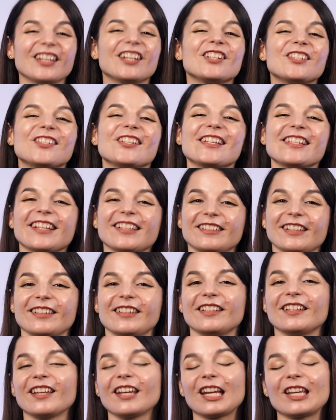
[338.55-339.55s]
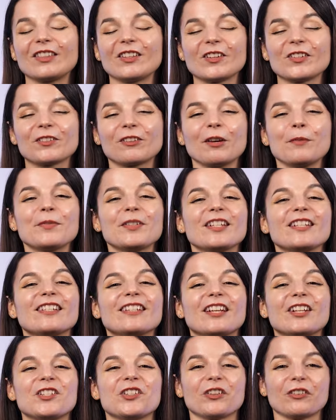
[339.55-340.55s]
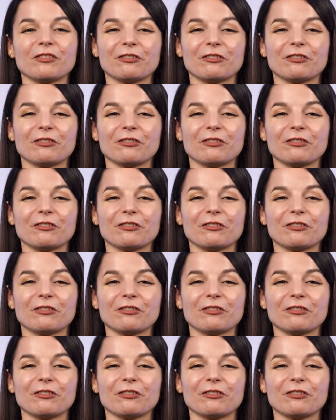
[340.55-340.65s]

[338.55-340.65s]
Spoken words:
Just click the link in the description to get